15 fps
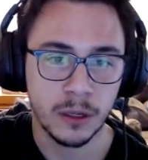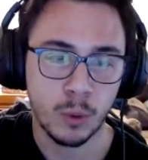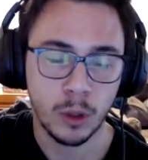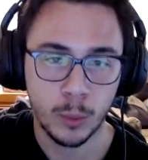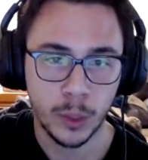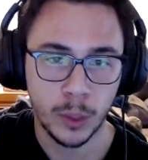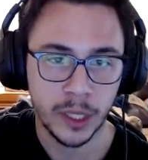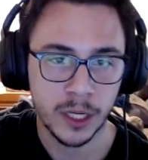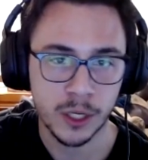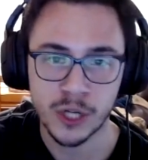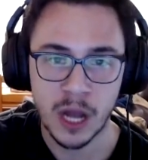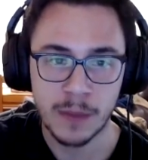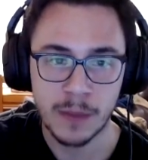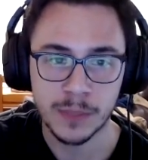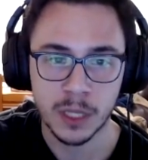rollerblading
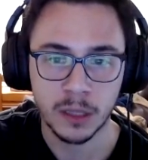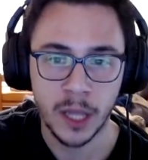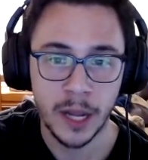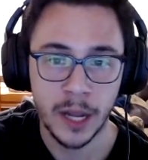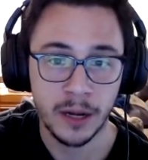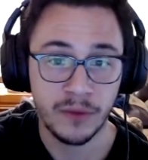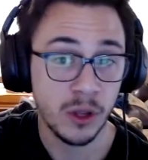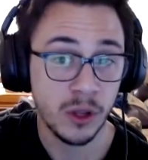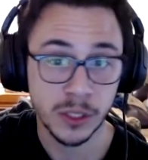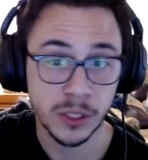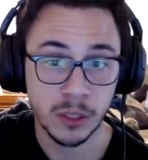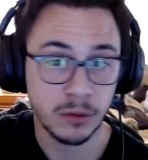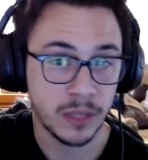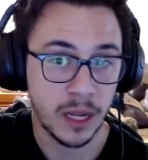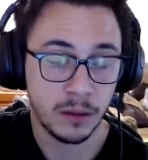shops online have all
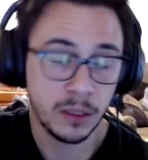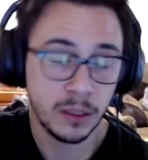sold out,